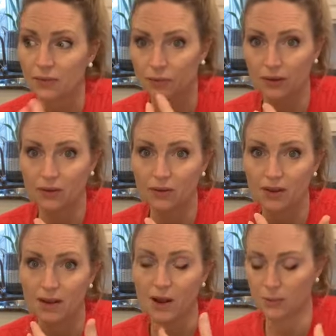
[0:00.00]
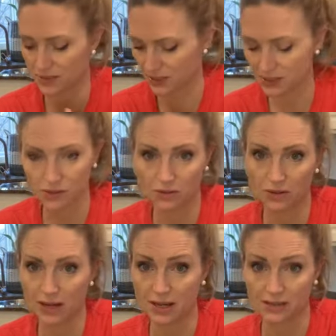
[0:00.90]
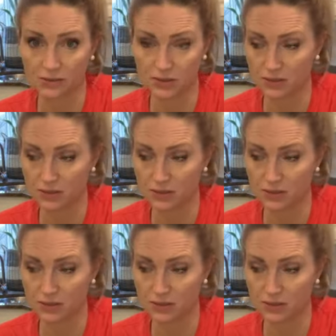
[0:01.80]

Well, it helps us utilize